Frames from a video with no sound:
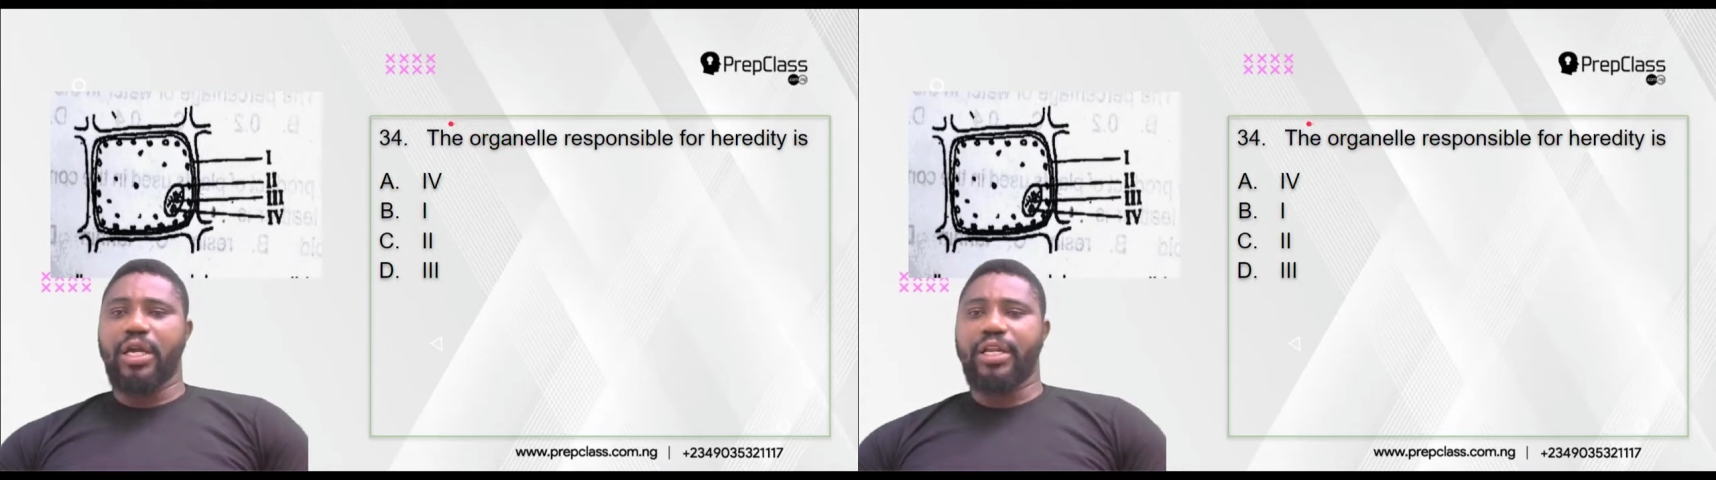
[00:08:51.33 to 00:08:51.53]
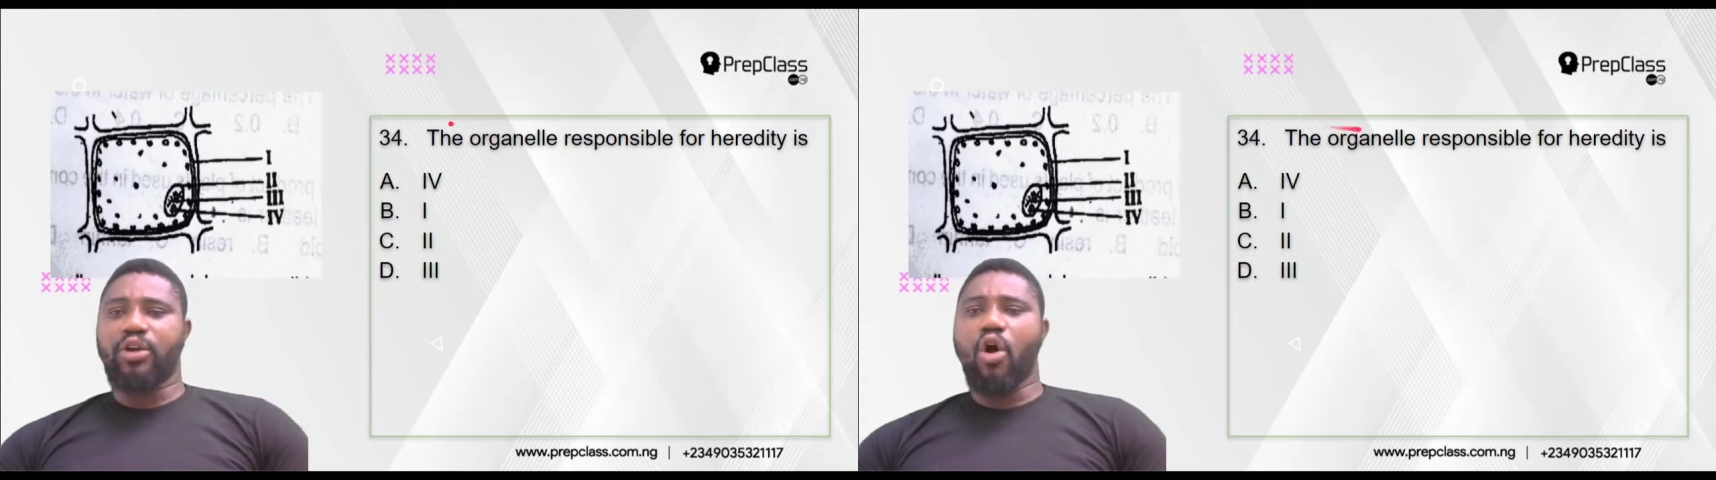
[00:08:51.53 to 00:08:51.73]

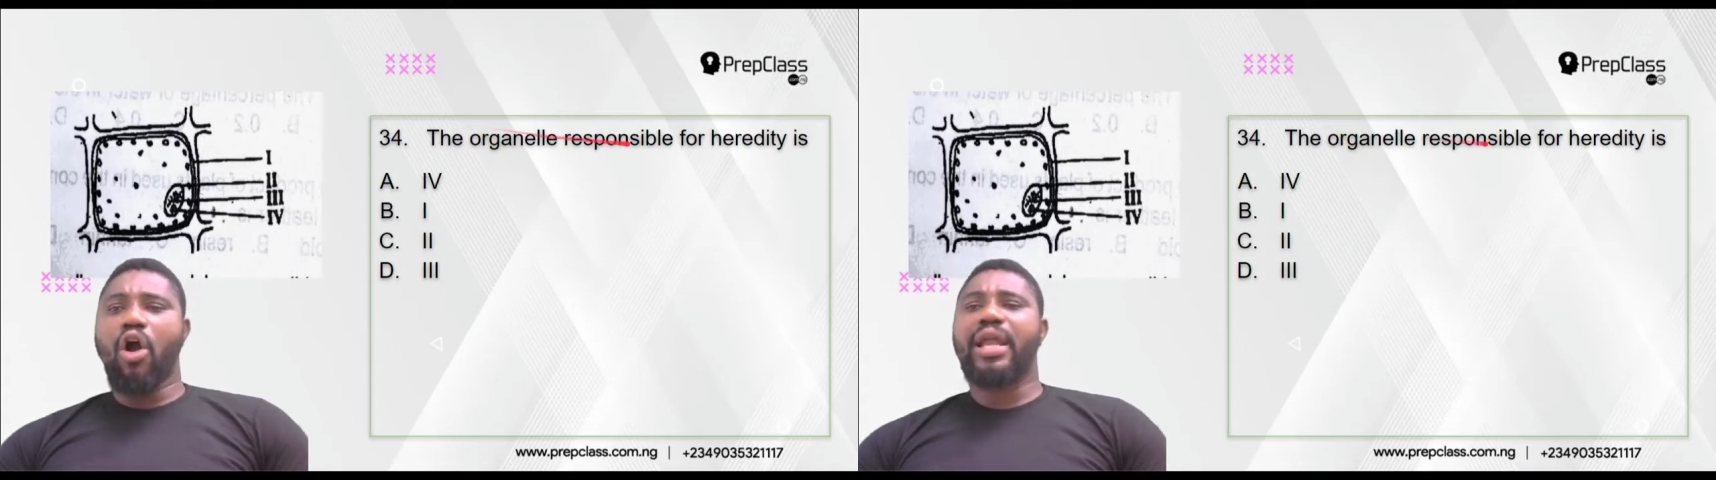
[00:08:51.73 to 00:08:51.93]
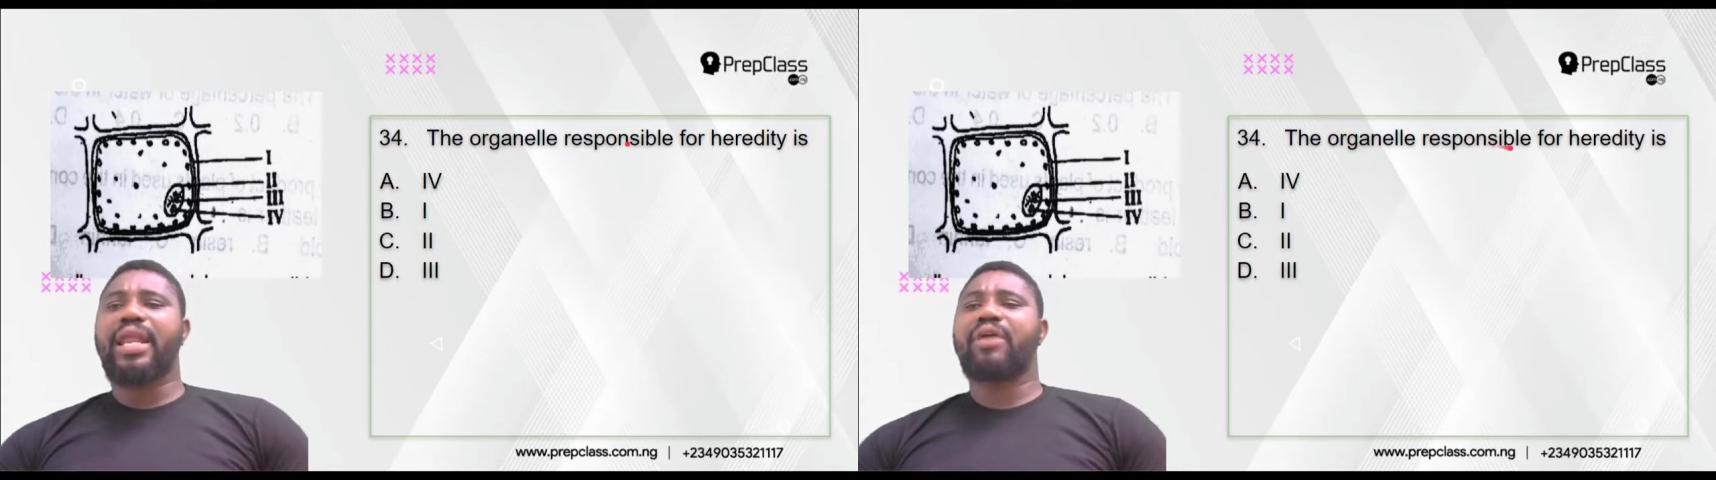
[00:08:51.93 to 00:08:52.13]
The
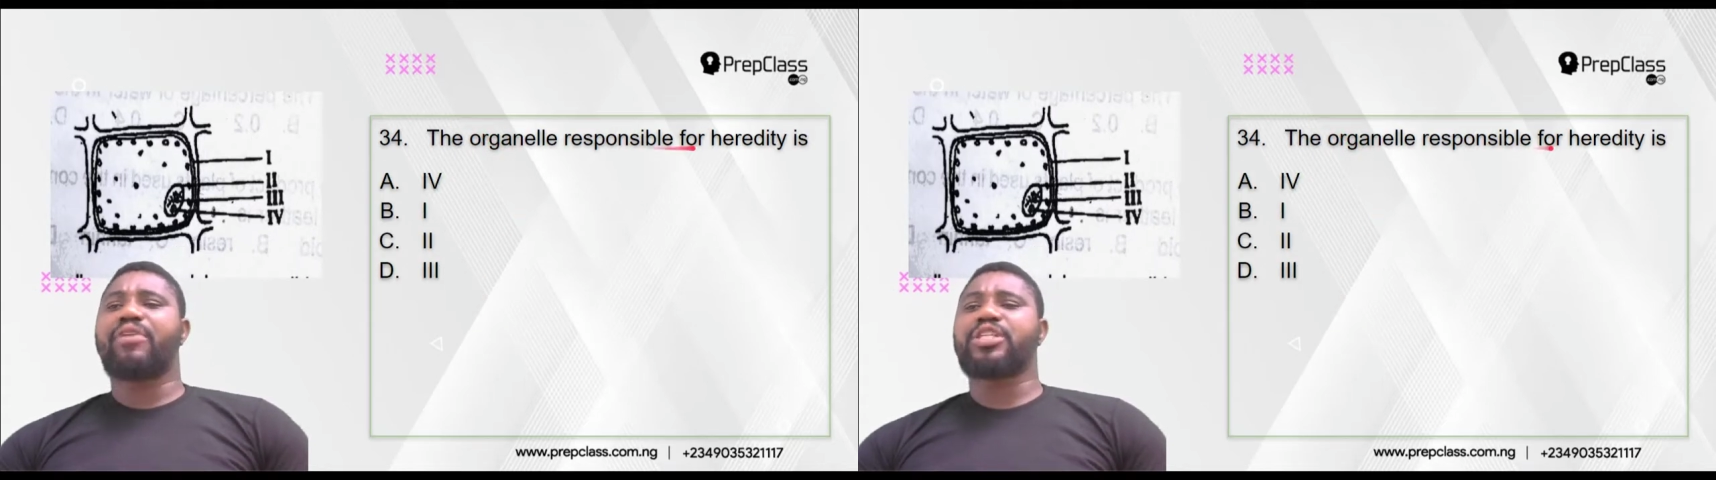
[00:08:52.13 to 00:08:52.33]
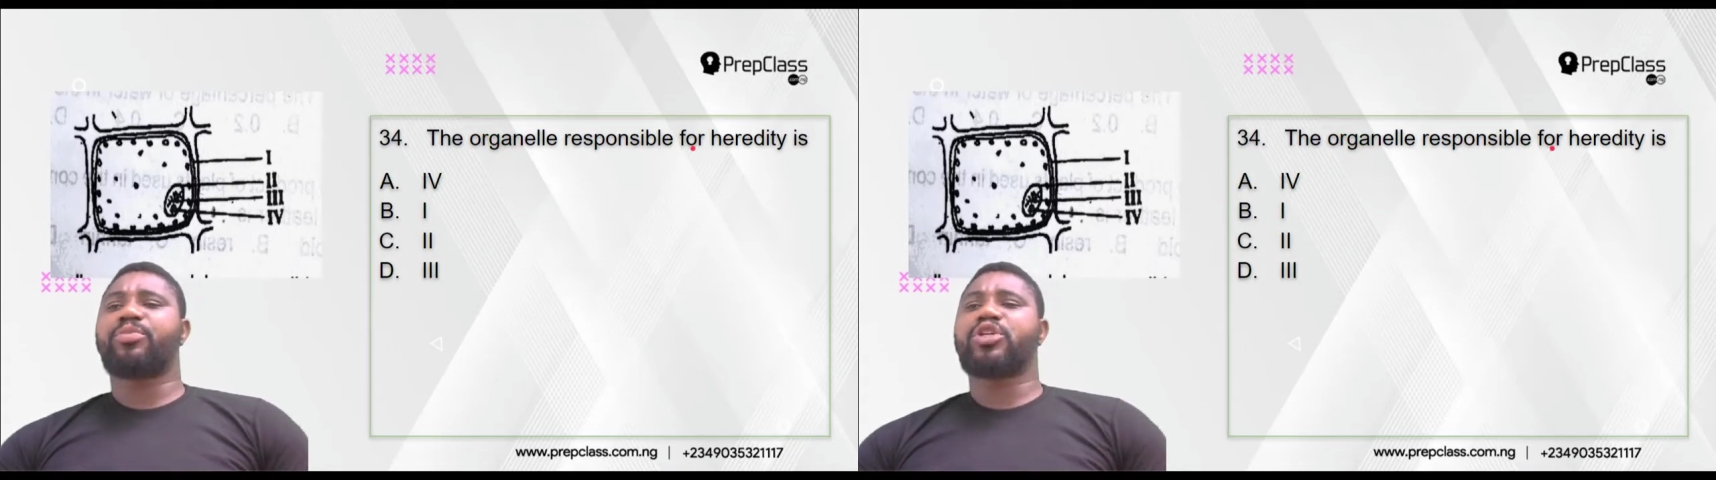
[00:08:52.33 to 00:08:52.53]
organelle
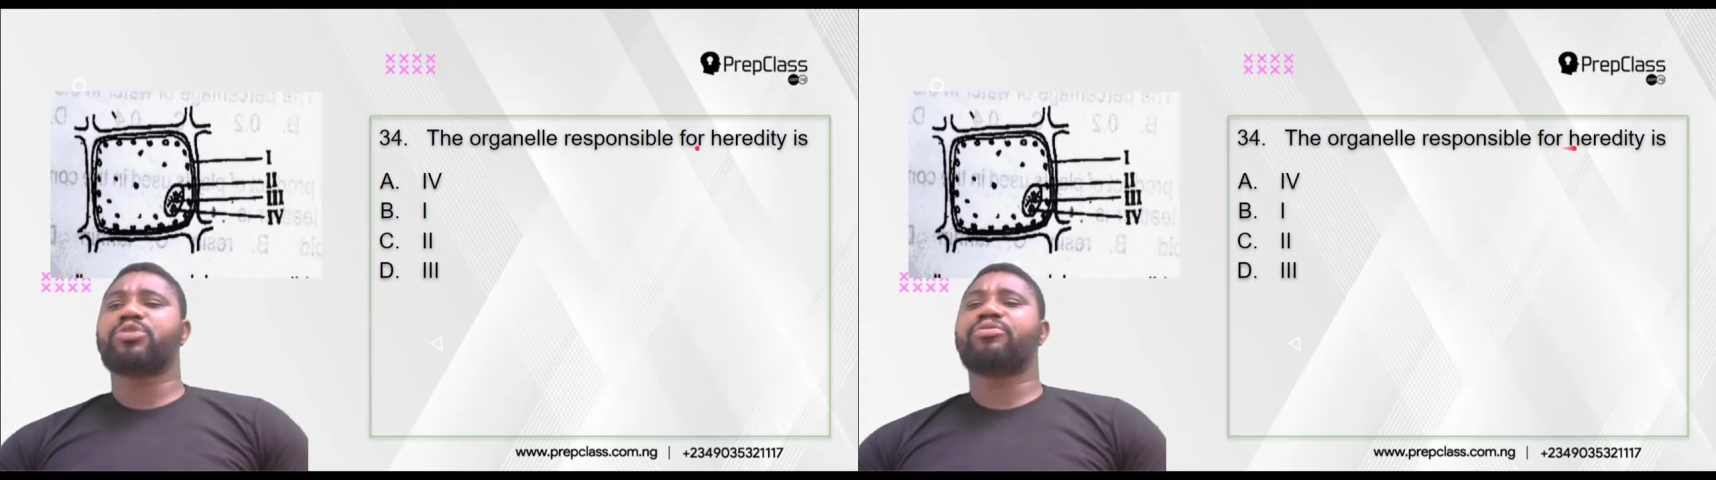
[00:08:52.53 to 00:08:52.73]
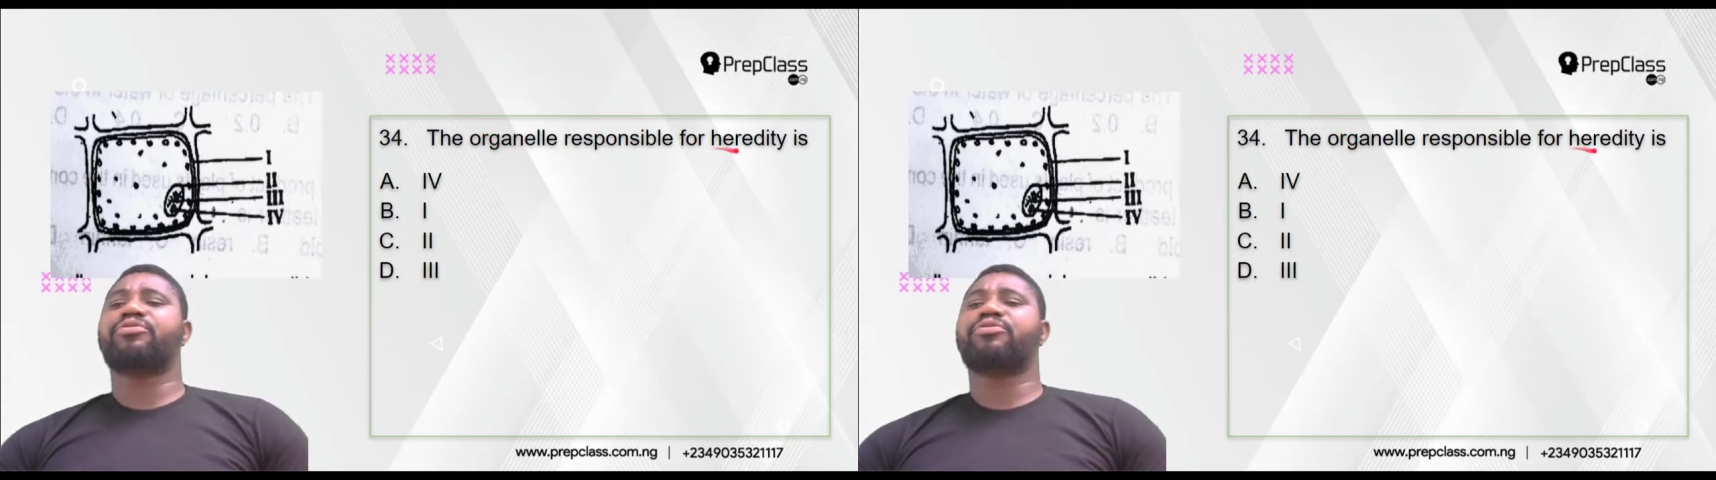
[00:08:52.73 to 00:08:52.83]
responsible